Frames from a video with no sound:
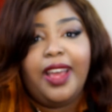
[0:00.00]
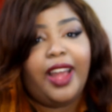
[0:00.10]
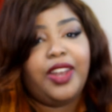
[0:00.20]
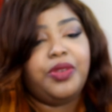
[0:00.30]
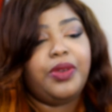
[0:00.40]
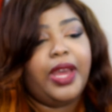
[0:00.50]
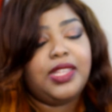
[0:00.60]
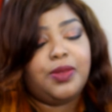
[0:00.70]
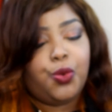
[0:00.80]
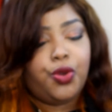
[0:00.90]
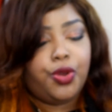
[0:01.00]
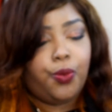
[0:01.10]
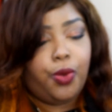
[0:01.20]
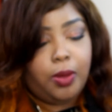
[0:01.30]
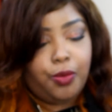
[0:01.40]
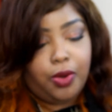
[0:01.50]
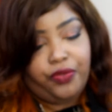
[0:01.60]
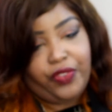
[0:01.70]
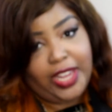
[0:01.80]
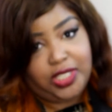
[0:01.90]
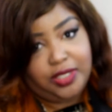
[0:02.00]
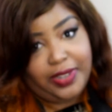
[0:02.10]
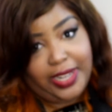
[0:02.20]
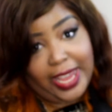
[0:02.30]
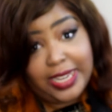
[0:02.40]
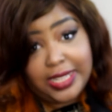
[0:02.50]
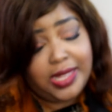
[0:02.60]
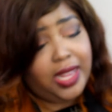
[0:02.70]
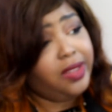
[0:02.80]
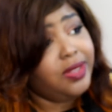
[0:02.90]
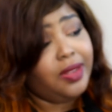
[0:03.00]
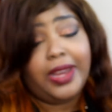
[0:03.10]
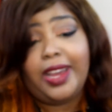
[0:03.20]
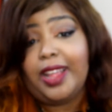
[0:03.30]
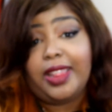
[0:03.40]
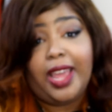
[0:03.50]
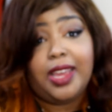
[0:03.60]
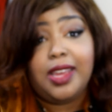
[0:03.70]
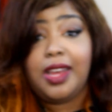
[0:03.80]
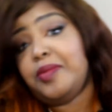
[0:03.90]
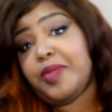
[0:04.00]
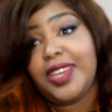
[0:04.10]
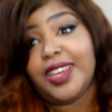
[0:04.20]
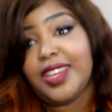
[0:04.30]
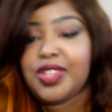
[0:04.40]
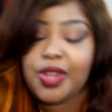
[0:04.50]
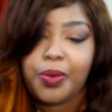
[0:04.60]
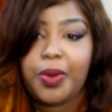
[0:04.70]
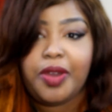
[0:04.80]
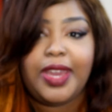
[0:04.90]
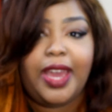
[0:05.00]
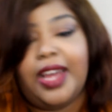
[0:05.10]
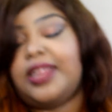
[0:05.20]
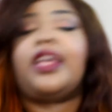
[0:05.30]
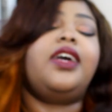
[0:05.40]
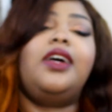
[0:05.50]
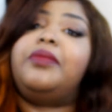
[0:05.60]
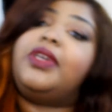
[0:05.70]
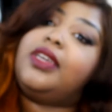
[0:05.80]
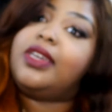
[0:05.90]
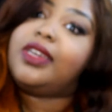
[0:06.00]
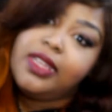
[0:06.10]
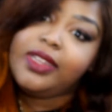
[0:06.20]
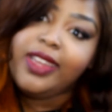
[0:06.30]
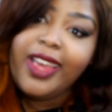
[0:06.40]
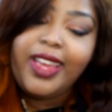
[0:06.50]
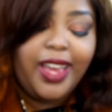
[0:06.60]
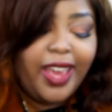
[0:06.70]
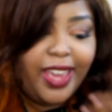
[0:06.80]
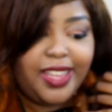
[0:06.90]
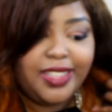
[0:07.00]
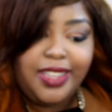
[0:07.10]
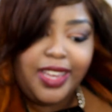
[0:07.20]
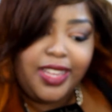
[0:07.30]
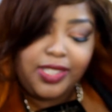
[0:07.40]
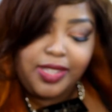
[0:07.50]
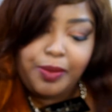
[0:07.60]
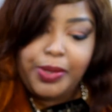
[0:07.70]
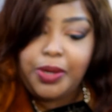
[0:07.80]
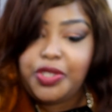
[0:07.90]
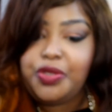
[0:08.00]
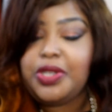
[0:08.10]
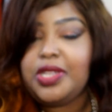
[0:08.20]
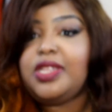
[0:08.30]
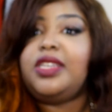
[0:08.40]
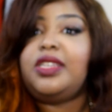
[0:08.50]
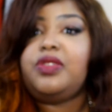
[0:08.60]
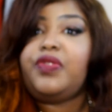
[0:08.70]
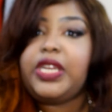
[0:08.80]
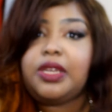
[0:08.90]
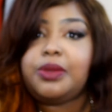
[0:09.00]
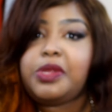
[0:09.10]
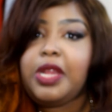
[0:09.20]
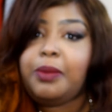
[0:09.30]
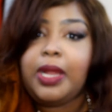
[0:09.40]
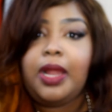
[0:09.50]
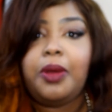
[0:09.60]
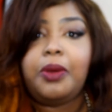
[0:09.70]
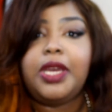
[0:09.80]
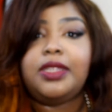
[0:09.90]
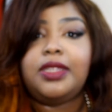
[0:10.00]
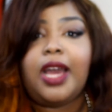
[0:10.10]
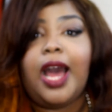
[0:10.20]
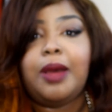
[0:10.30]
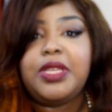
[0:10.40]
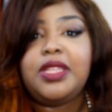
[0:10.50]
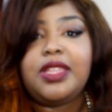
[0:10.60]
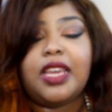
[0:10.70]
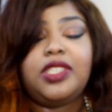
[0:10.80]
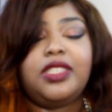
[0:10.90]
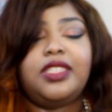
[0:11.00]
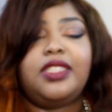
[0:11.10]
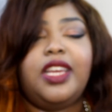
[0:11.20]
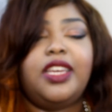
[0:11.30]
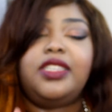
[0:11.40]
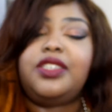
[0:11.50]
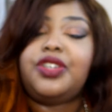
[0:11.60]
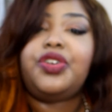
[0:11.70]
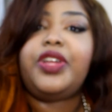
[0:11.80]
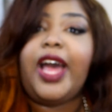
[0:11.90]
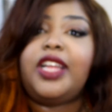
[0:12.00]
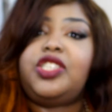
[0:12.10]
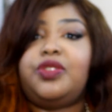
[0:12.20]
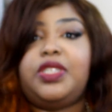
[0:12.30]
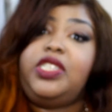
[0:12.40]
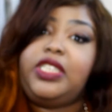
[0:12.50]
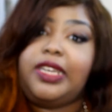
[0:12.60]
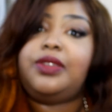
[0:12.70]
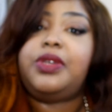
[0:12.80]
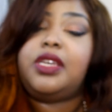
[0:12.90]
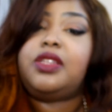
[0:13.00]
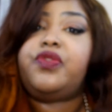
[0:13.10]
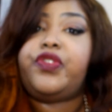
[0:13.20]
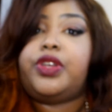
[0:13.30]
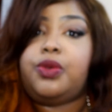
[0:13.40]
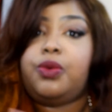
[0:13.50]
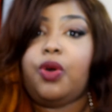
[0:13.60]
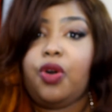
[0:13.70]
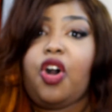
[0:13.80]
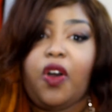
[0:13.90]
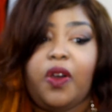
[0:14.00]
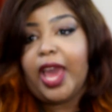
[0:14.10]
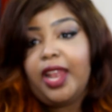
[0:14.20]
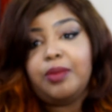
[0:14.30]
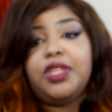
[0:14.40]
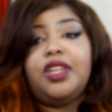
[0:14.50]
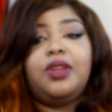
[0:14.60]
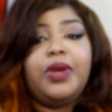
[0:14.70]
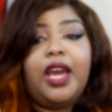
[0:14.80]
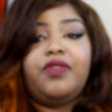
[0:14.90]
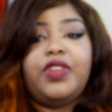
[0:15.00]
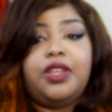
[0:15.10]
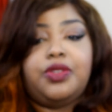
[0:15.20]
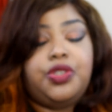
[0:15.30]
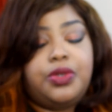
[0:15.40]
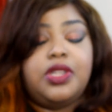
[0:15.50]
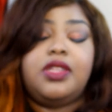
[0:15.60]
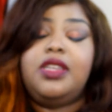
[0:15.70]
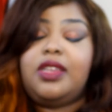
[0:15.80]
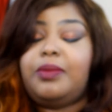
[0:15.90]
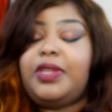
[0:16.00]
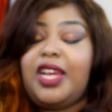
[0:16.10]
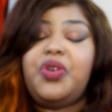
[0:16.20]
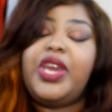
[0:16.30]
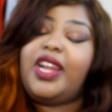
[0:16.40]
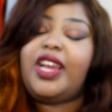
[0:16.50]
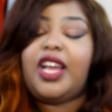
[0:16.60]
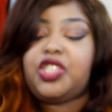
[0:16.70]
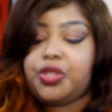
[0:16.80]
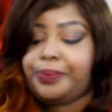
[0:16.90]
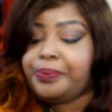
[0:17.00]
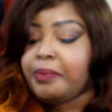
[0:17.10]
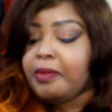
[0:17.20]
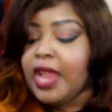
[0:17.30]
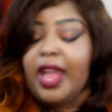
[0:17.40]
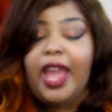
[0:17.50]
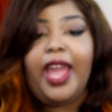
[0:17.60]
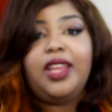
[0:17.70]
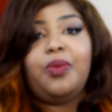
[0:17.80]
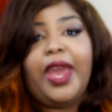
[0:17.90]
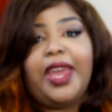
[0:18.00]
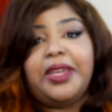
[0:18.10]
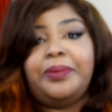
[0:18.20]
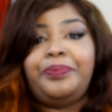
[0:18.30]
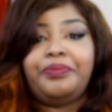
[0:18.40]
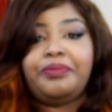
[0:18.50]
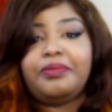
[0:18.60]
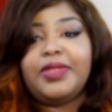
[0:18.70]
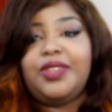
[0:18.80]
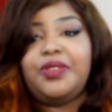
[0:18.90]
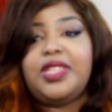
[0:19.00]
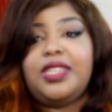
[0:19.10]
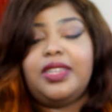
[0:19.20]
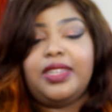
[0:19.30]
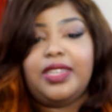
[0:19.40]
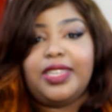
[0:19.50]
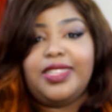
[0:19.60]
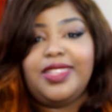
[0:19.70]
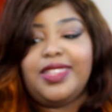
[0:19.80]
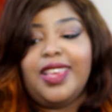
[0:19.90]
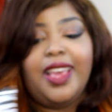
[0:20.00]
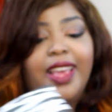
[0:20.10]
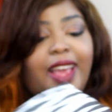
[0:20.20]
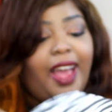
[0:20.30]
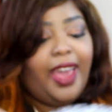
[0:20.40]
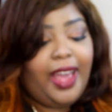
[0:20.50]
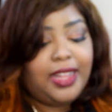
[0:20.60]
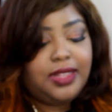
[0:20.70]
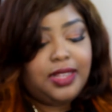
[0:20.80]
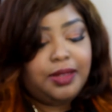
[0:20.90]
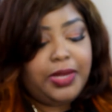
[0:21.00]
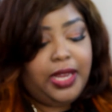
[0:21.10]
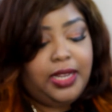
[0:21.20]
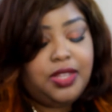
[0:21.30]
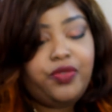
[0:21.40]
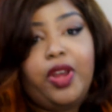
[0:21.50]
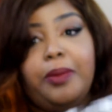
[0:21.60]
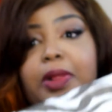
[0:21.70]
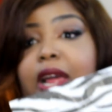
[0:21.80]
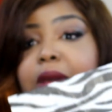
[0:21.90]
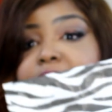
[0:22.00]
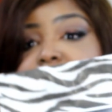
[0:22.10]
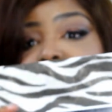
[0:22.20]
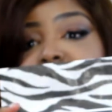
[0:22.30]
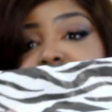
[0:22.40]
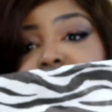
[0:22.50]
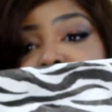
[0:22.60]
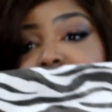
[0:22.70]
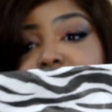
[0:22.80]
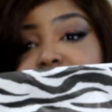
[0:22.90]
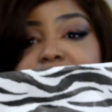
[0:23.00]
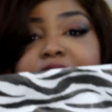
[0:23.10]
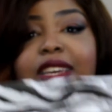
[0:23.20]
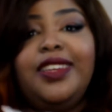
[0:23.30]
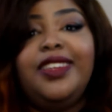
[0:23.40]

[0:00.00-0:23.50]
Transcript: I know you guys more want more fashion related stuff so I got that coming. Don't worry, I got that coming and yeah just let me know what you want to see in these videos down below in the comment section and your girl got you this channel is for you all uh, let me know what kind of videos you want to see down below and I got you anyway on to the good goods I got some goodies from Glamour Kisses Jewelry